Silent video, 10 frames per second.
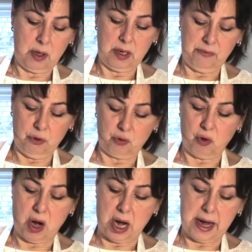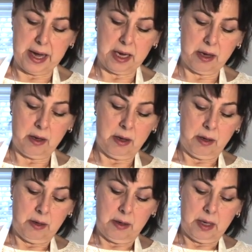of dry
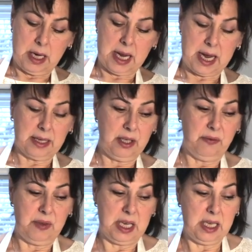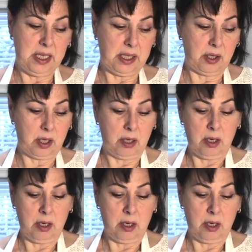active yeast.